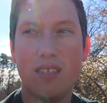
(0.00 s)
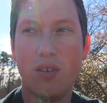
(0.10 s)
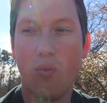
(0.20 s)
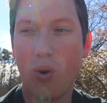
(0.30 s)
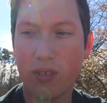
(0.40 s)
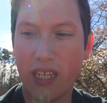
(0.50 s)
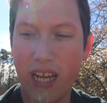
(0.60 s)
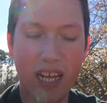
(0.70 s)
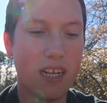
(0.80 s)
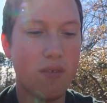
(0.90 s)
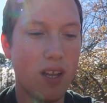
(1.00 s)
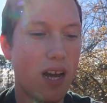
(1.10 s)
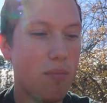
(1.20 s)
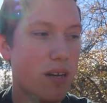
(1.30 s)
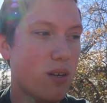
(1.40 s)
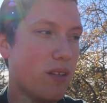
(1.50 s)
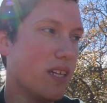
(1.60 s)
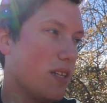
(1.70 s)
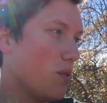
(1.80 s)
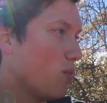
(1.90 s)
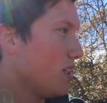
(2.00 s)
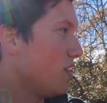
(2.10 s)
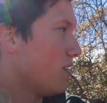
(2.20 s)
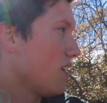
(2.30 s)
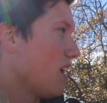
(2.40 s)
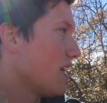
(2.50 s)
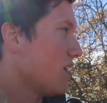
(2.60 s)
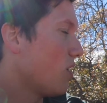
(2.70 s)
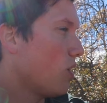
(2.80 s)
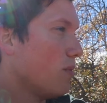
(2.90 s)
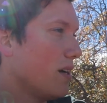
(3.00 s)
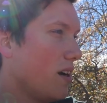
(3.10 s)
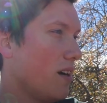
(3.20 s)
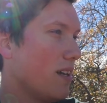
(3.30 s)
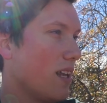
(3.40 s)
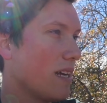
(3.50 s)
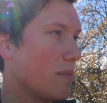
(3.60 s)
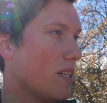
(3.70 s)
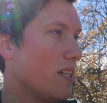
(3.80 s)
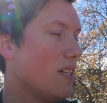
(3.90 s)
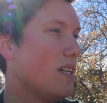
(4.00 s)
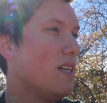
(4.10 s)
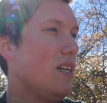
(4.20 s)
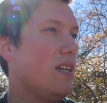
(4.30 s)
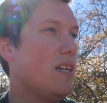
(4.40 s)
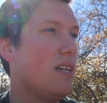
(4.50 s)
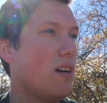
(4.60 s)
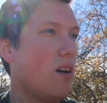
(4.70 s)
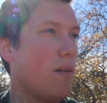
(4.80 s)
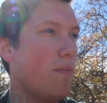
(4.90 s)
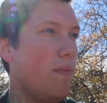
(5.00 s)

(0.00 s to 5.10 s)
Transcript: that works a heck of a lot better than when you're in like in an urban area like me. Um,